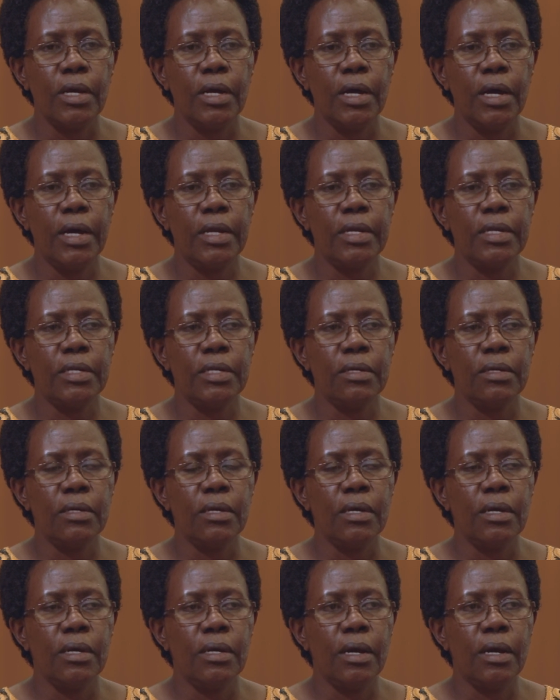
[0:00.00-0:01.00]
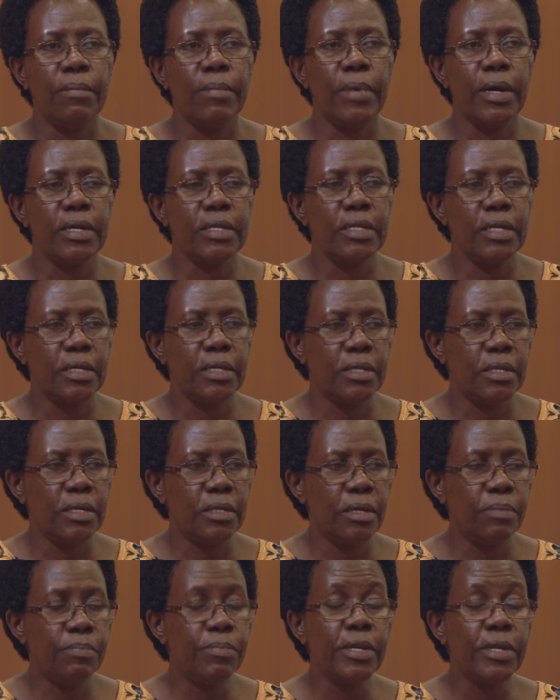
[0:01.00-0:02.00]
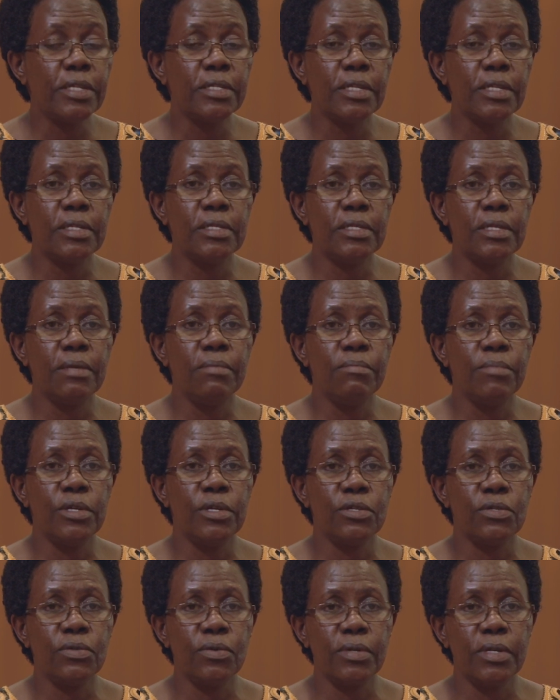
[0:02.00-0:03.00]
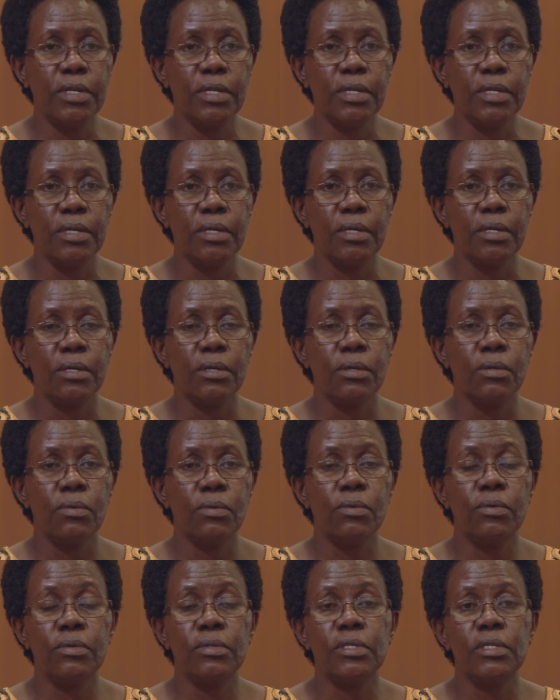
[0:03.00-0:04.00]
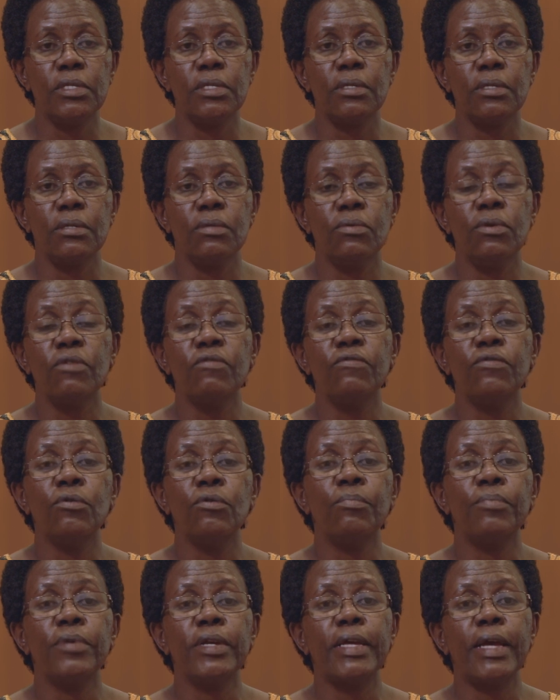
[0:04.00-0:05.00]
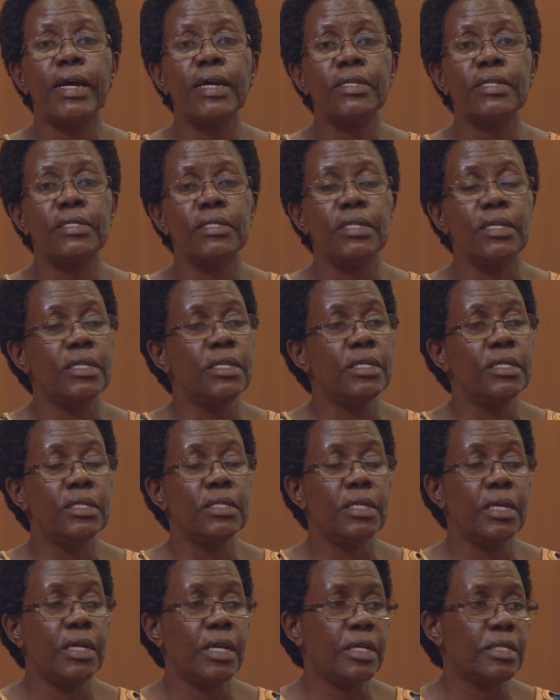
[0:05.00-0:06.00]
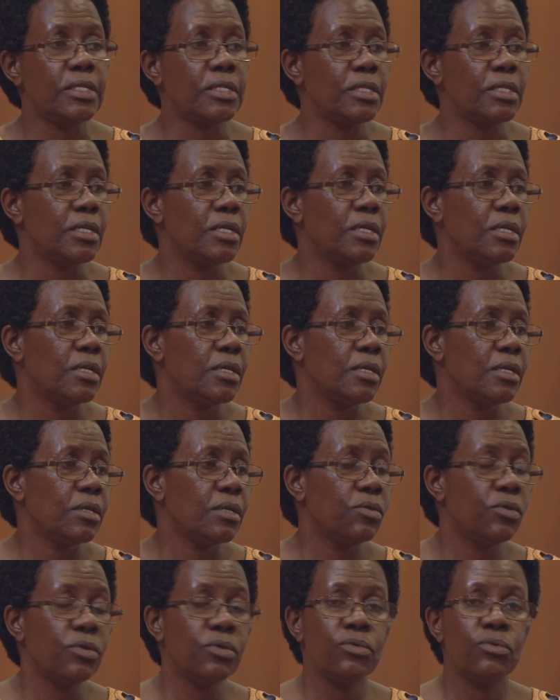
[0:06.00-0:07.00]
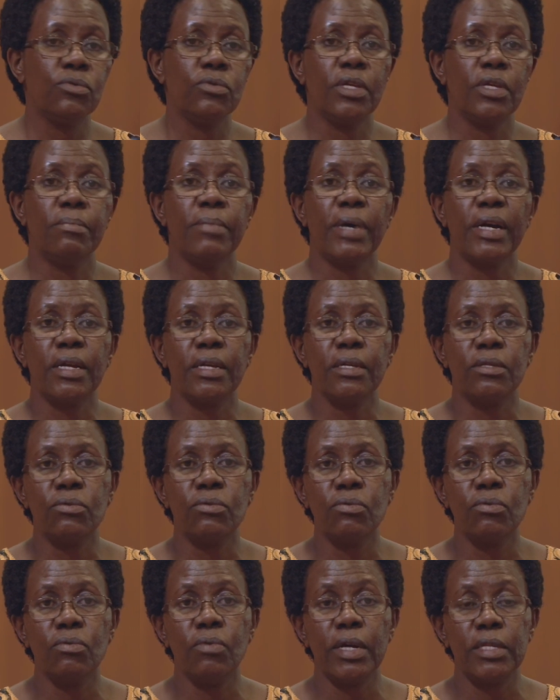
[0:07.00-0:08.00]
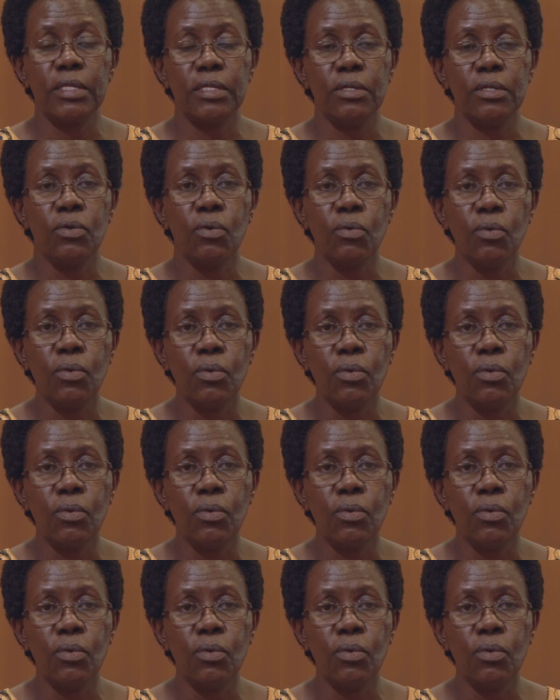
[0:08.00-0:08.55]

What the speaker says: And among the places they mentioned was going for prayers. They didn't tell us going to the market or what, no.